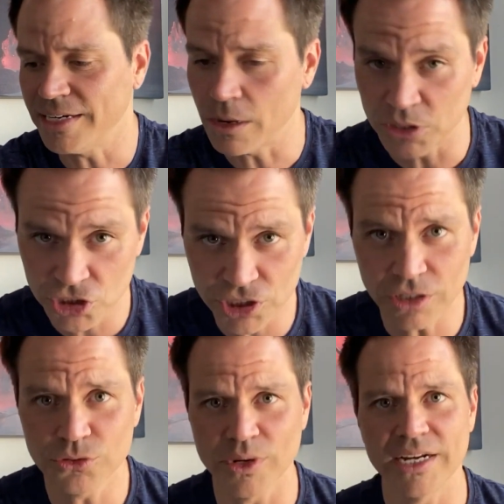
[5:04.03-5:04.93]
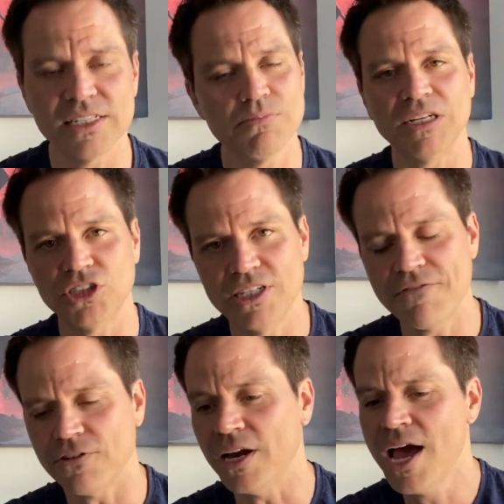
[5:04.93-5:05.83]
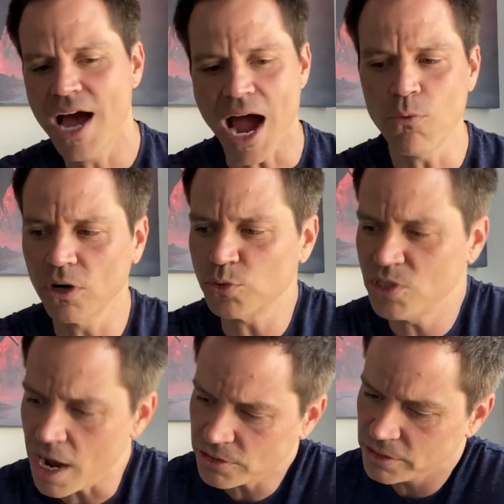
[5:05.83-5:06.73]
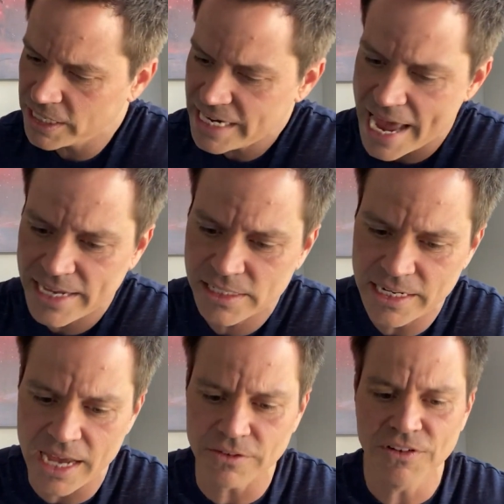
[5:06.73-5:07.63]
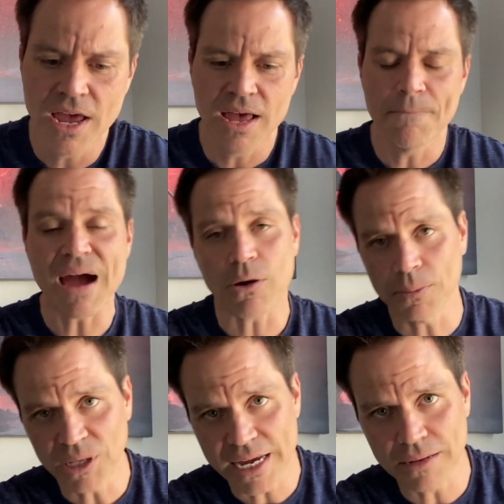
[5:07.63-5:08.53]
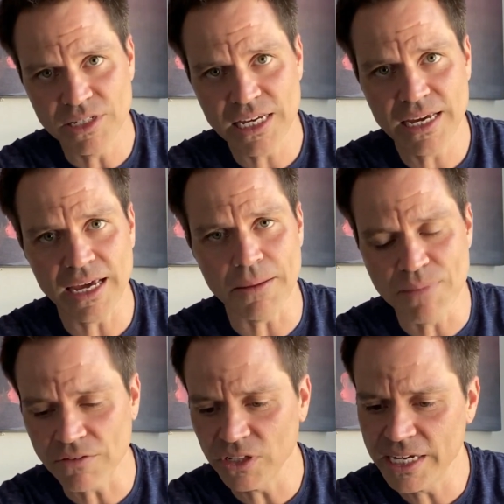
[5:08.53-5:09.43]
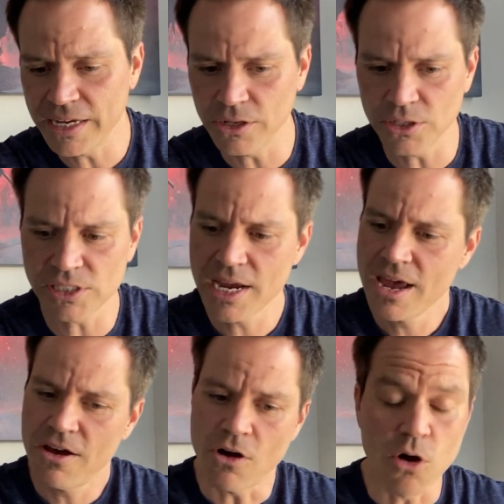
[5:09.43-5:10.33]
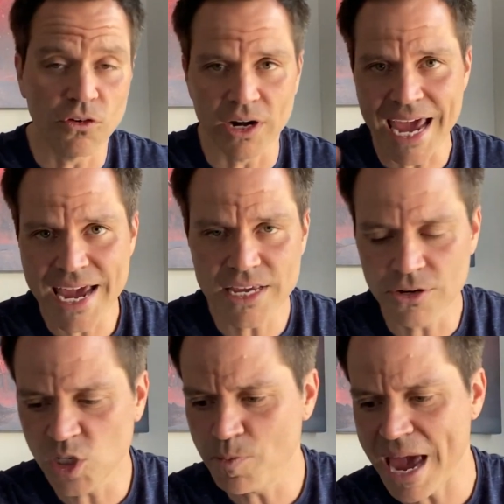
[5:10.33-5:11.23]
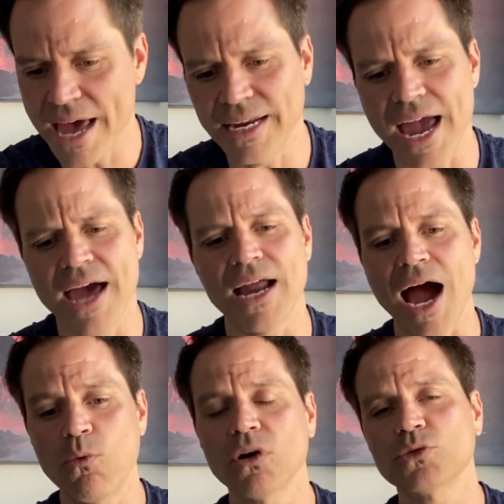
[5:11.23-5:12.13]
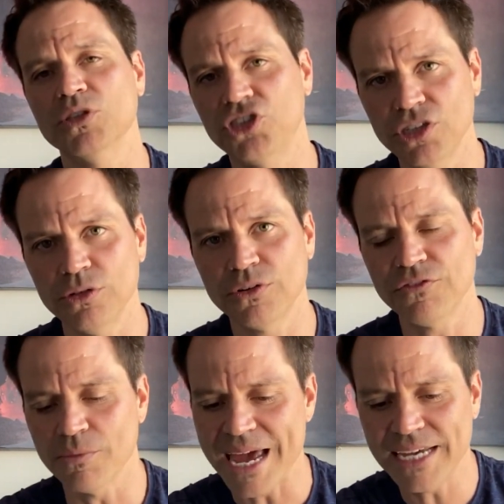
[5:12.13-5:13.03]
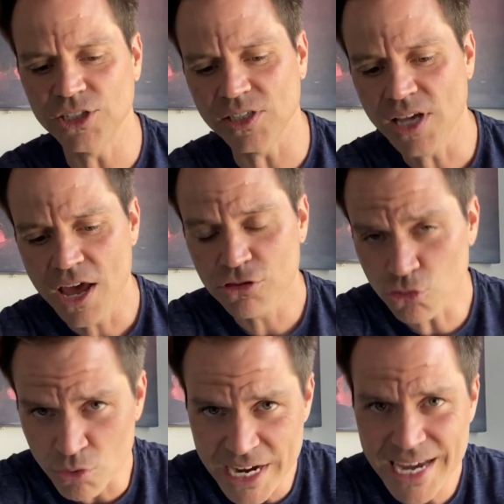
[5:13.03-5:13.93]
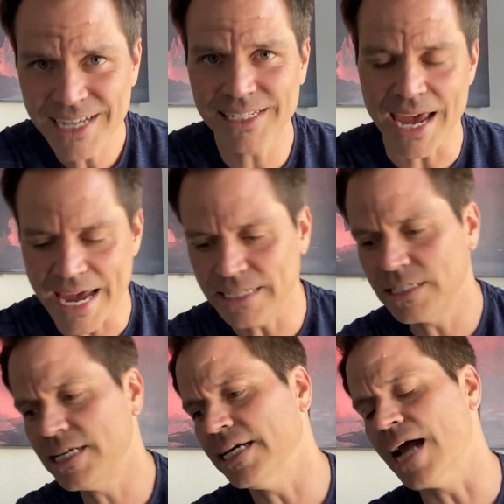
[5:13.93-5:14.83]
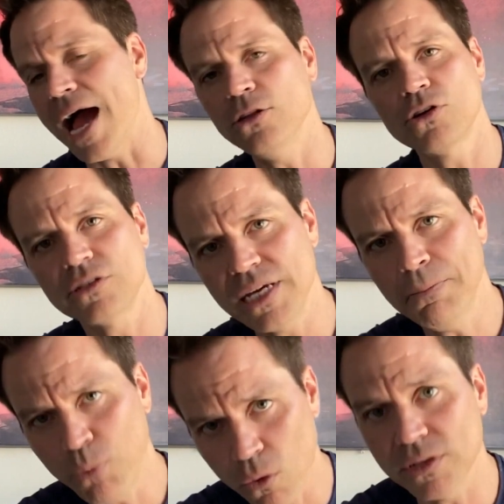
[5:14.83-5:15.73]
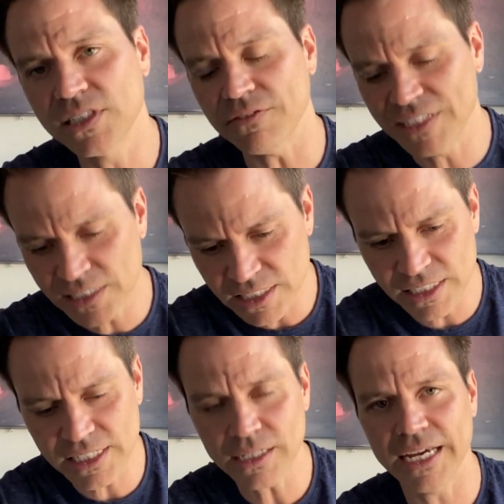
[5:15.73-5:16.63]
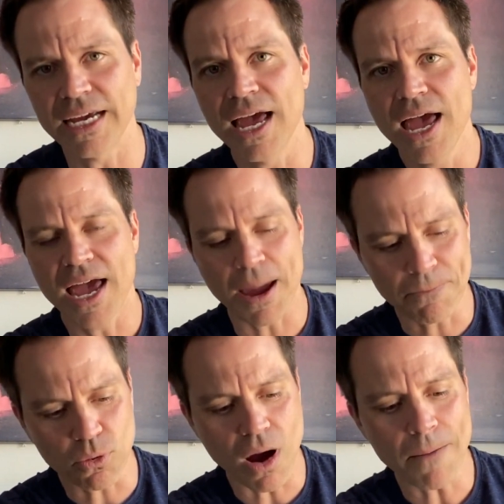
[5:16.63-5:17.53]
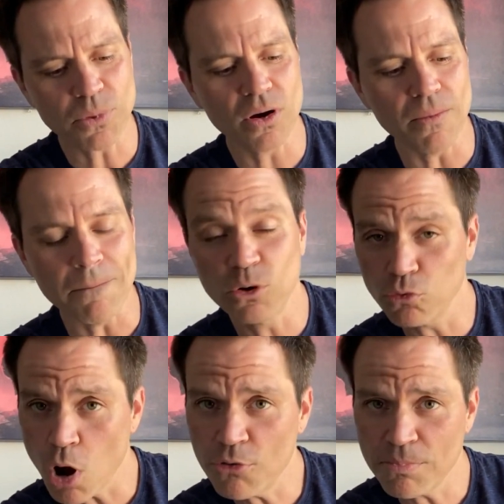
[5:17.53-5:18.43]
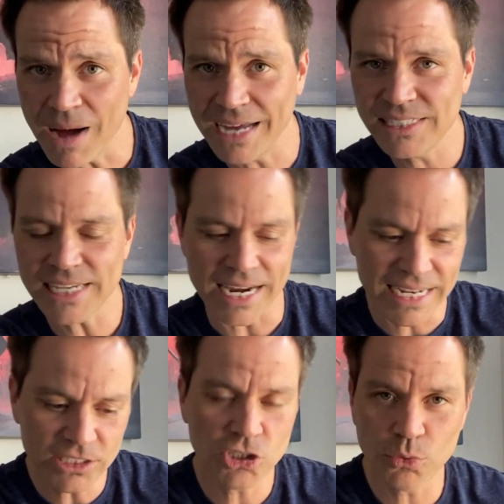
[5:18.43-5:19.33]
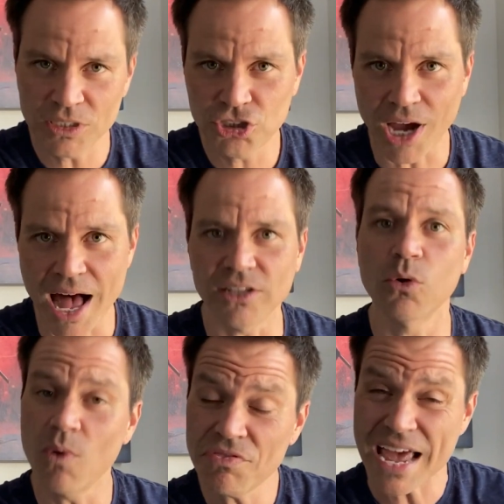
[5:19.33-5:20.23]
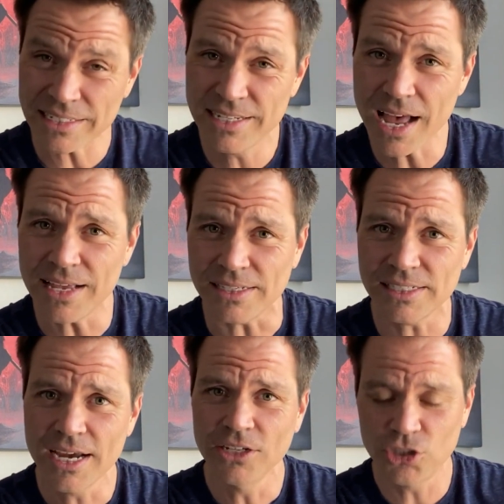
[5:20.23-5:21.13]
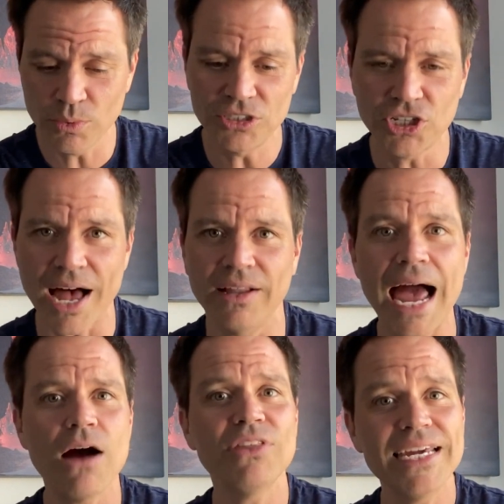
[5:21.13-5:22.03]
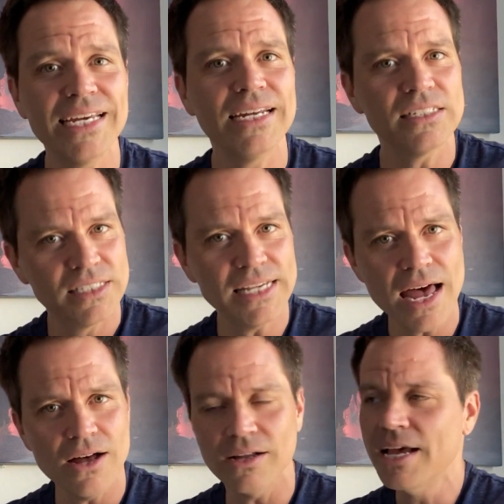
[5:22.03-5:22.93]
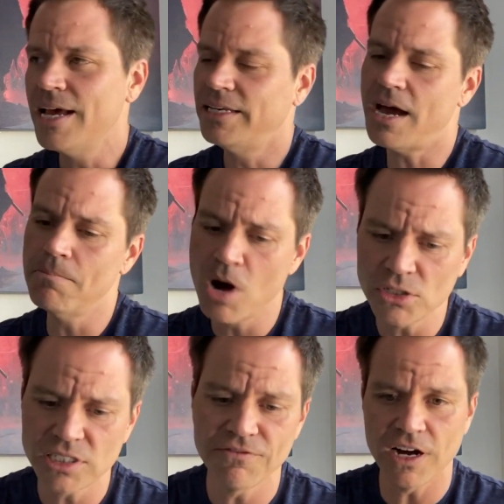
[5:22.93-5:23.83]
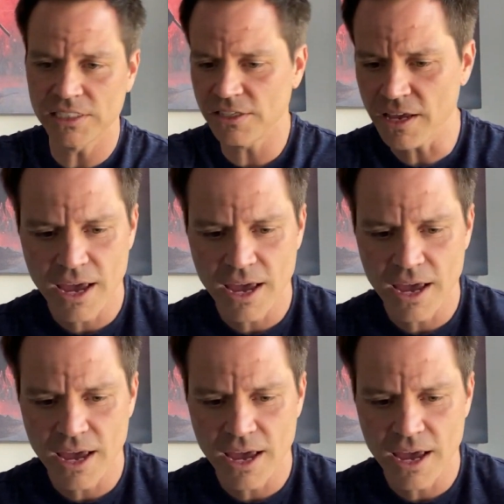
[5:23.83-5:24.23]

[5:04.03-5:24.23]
Now with children, it's much different. I worked with Dr. Liddy Hazen out of Power Play MD in Beverly Hills over an 8-year span, and I worked with children from ages 3 to 18. I learned the importance of instilling a proper growth mindset into a child and what that does to a child, how they can excel. Now, most of us,